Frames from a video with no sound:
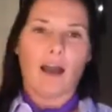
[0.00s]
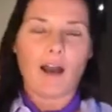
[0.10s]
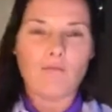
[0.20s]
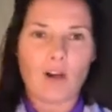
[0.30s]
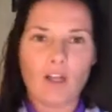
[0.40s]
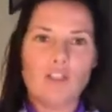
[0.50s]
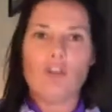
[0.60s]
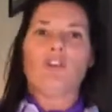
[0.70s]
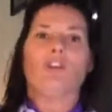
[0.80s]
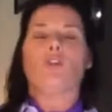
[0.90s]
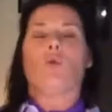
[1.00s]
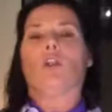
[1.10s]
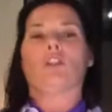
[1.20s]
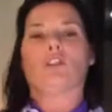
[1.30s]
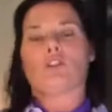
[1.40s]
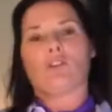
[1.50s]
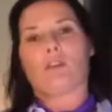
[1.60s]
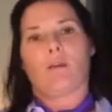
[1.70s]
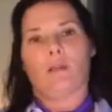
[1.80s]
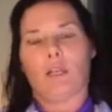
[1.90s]
Um, I knew that you wanted to do
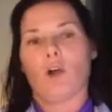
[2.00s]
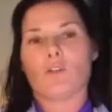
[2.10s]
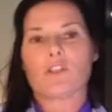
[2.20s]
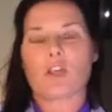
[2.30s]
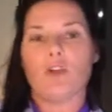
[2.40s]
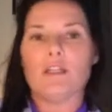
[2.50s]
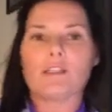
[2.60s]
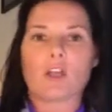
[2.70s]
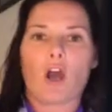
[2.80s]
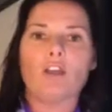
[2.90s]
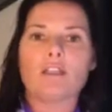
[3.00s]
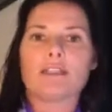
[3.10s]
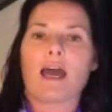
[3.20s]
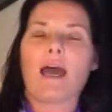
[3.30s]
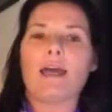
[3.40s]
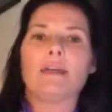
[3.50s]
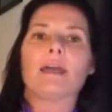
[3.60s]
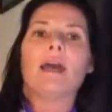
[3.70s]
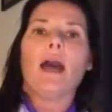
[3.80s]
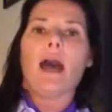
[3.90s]
something else. So it's going to
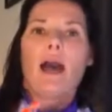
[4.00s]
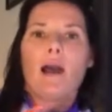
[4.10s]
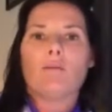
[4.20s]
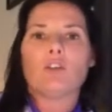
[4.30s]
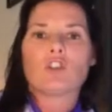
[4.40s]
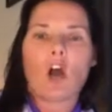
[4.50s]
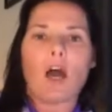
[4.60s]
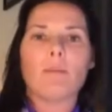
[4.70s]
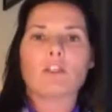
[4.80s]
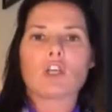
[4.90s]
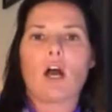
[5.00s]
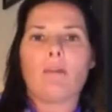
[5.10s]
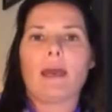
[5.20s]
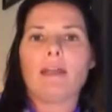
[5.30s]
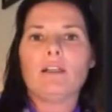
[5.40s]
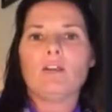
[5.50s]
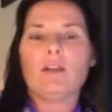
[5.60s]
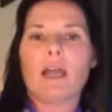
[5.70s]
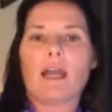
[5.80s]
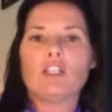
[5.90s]
take um, time and time. Hey,
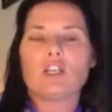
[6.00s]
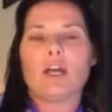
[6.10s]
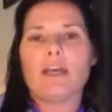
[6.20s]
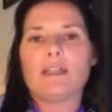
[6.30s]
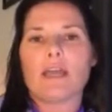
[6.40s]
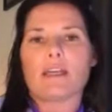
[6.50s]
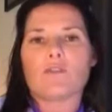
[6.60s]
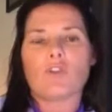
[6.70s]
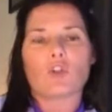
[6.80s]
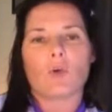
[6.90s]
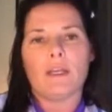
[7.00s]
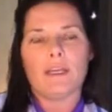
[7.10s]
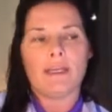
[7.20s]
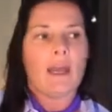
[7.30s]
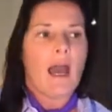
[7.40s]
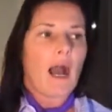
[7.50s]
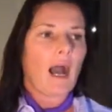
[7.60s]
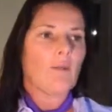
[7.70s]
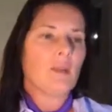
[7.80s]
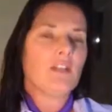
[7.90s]
Hillary. Hey, Joanne. Thanks for joining.
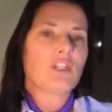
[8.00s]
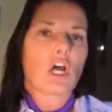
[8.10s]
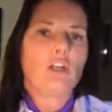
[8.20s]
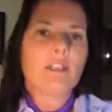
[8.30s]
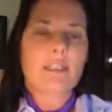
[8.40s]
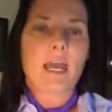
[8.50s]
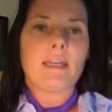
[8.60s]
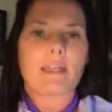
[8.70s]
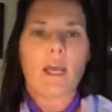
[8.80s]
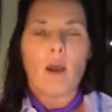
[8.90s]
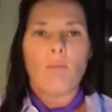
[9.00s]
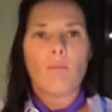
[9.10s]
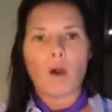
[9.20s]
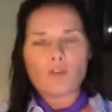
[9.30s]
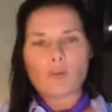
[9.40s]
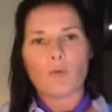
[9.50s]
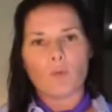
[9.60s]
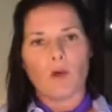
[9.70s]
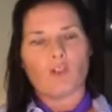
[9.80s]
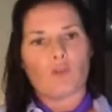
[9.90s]
Um, it's going to take
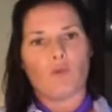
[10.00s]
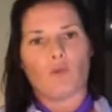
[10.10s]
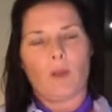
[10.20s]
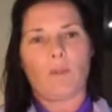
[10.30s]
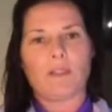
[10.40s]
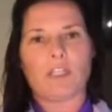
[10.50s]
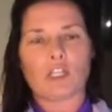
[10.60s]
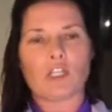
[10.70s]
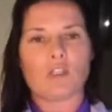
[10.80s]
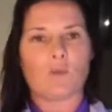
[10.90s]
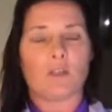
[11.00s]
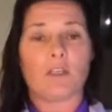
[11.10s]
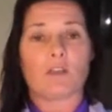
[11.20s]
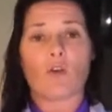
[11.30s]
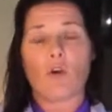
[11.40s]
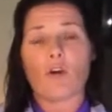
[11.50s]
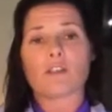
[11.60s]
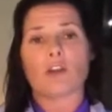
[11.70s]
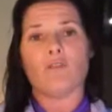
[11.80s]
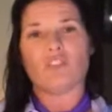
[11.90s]
multiple, multiple repetitions with this
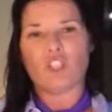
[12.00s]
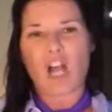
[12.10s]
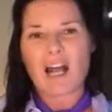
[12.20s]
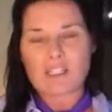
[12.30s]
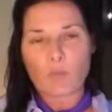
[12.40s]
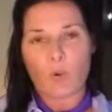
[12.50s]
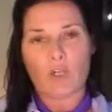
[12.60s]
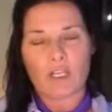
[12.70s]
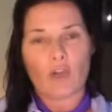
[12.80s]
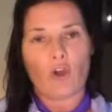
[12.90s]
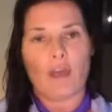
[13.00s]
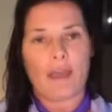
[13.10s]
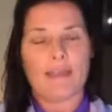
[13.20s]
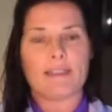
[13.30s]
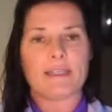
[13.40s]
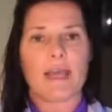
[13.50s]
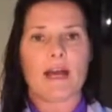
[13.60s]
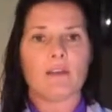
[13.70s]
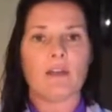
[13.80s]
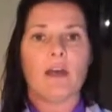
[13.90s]
horse of just putting her head
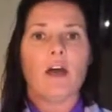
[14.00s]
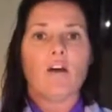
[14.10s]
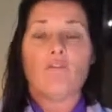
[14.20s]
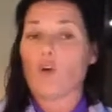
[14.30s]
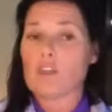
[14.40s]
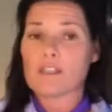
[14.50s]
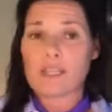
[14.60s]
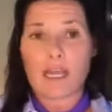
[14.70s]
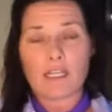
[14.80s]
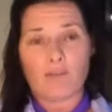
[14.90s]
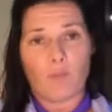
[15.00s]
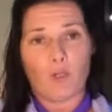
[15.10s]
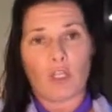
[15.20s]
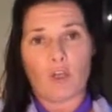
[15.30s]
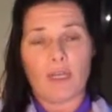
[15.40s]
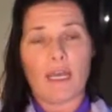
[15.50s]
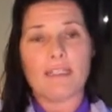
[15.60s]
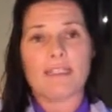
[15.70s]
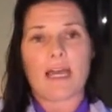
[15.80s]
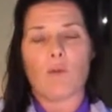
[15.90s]
down for the sake of putting her
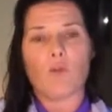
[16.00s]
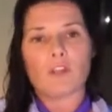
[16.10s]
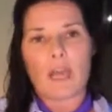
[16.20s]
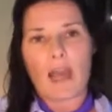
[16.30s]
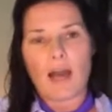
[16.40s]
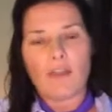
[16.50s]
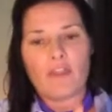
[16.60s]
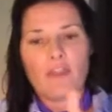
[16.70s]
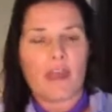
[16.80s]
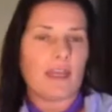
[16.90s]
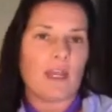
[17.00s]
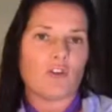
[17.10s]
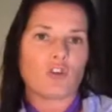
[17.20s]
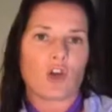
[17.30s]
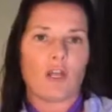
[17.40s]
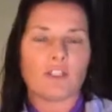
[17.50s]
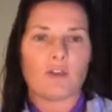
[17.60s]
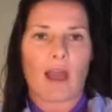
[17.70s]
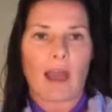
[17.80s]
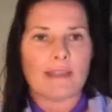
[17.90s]
head down without then trying
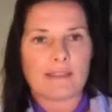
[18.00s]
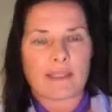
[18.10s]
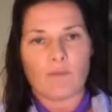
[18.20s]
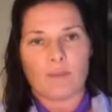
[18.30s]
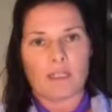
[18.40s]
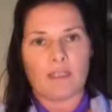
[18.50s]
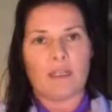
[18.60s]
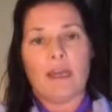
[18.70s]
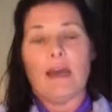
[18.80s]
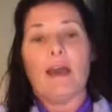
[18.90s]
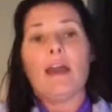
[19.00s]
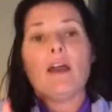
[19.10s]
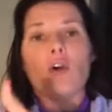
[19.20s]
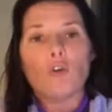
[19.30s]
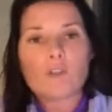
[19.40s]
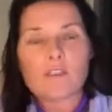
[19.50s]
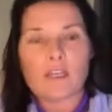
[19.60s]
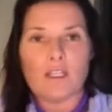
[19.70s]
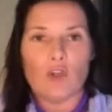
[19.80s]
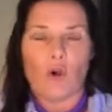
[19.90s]
to add something else
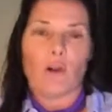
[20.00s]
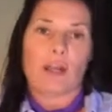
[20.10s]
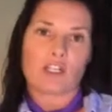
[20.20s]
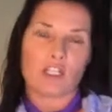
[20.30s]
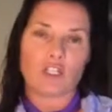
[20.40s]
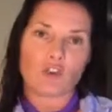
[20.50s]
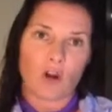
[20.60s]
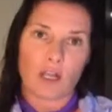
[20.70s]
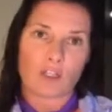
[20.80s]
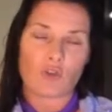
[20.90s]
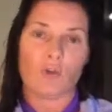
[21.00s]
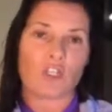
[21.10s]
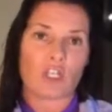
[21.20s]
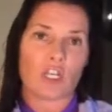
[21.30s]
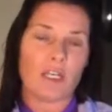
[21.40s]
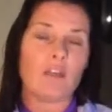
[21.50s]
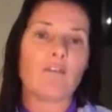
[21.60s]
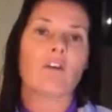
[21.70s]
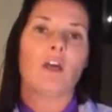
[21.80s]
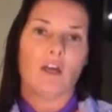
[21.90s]
that you're actually trying to
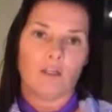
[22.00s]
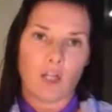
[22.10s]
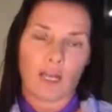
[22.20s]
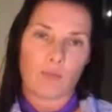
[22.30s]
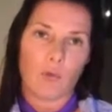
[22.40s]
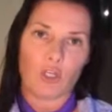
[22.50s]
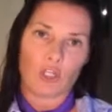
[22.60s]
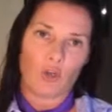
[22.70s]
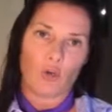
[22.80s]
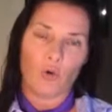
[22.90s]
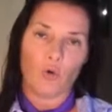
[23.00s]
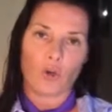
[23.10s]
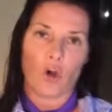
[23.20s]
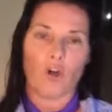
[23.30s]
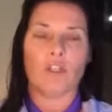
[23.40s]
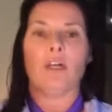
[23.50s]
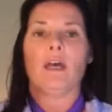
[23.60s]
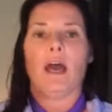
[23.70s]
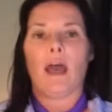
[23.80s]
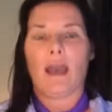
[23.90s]
achieve, like putting her hood on
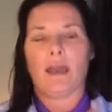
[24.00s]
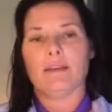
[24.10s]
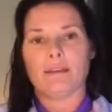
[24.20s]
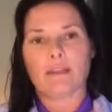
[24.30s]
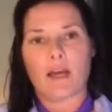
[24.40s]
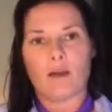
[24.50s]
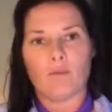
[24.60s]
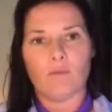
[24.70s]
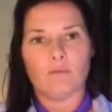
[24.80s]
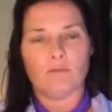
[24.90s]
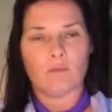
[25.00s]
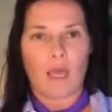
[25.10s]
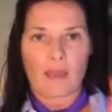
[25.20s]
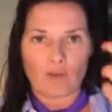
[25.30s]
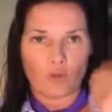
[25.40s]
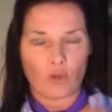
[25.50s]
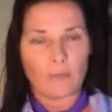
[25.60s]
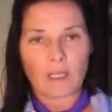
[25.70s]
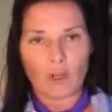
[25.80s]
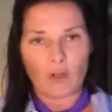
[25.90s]
and, um, and
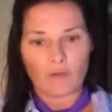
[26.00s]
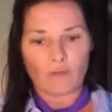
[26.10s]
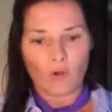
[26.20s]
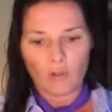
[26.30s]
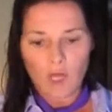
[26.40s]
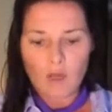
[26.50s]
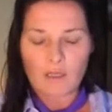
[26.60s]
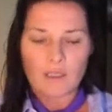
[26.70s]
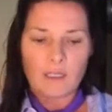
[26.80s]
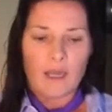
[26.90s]
grooming her forelock.